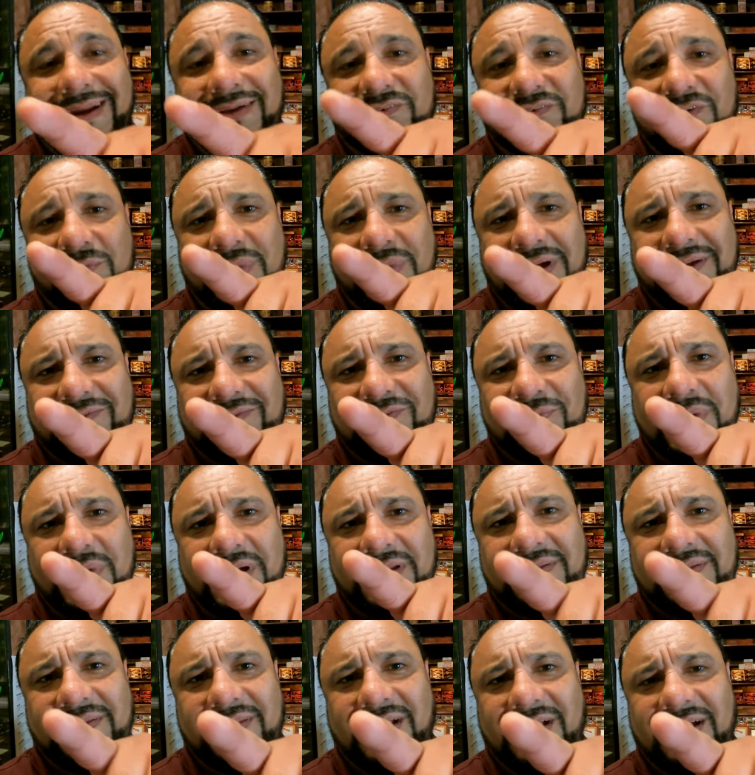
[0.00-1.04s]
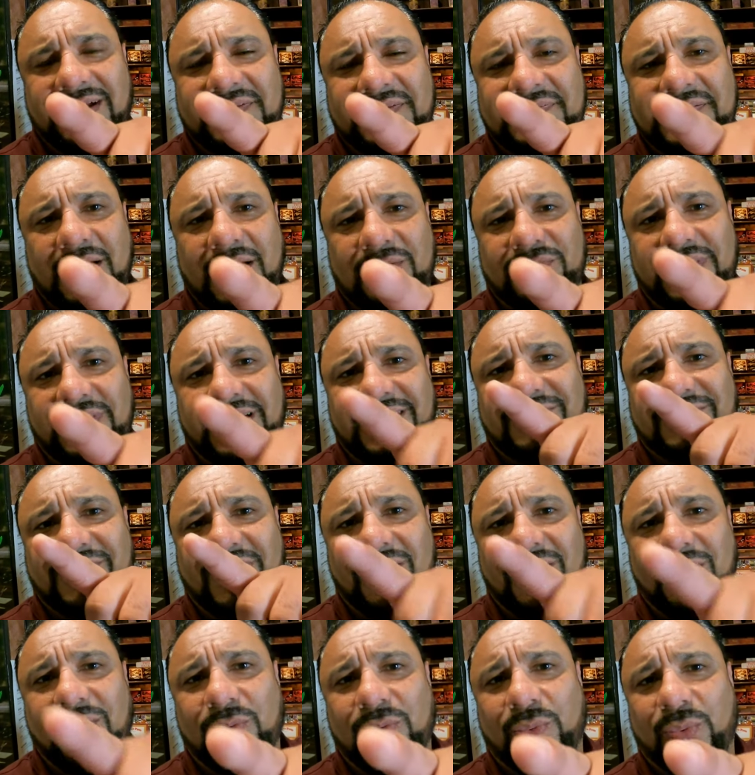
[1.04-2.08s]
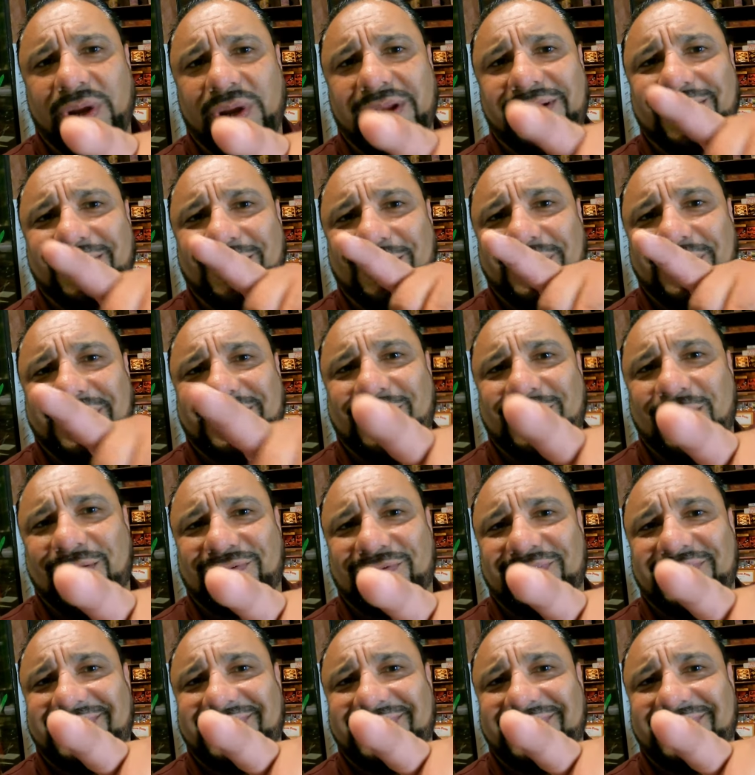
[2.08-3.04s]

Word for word: out to my South Lake Tahoe, Reno, and Carson